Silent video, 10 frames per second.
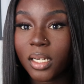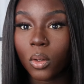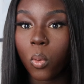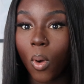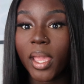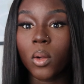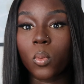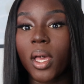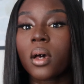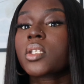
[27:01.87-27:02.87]
in quite
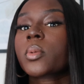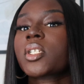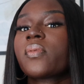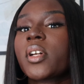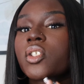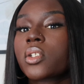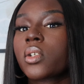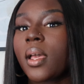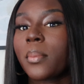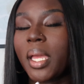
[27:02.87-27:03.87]
well, especially if I just
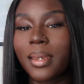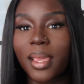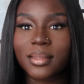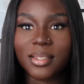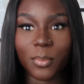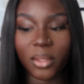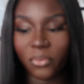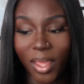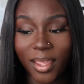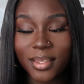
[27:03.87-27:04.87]
look at my neck to my
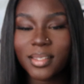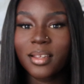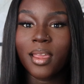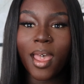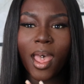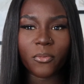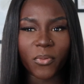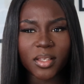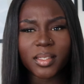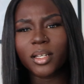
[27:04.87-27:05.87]
face. At
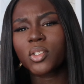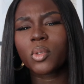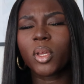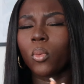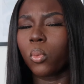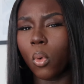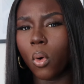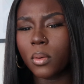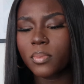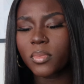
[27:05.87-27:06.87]
first it looked a bit
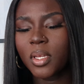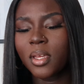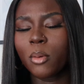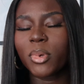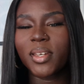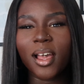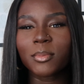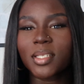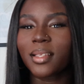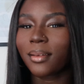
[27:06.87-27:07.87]
warm, but now
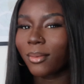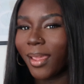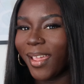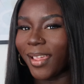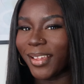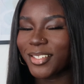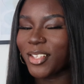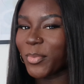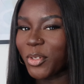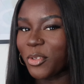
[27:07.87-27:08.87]
I'm just like, okay,
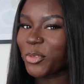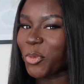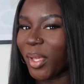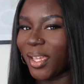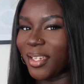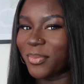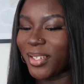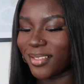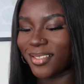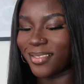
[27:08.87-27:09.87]
so I'm a neutral babe.
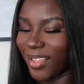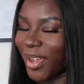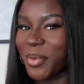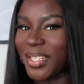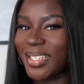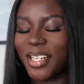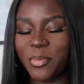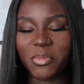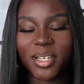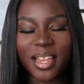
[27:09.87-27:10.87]
Is that what it's telling
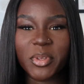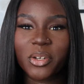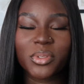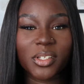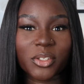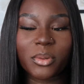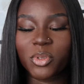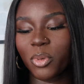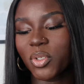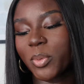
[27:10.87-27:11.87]
me? But let me know in the
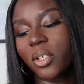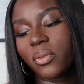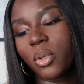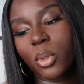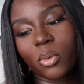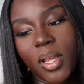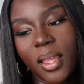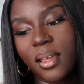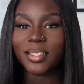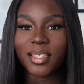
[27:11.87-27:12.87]
description box below if you
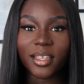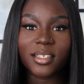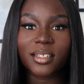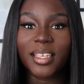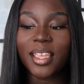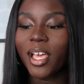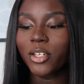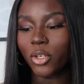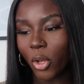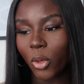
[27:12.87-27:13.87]
agree. Secondly, I
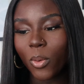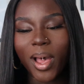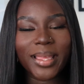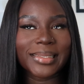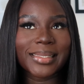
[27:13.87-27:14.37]
know I